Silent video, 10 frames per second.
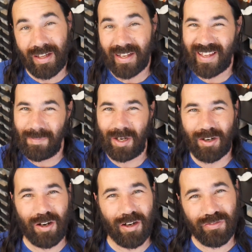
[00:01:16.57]
get my
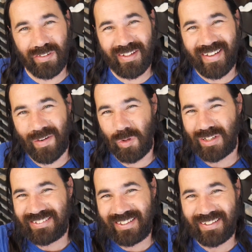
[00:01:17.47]
coffee, and we'll
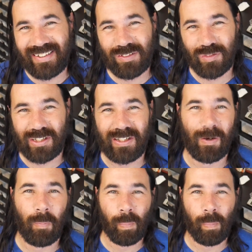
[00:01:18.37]
continue this video.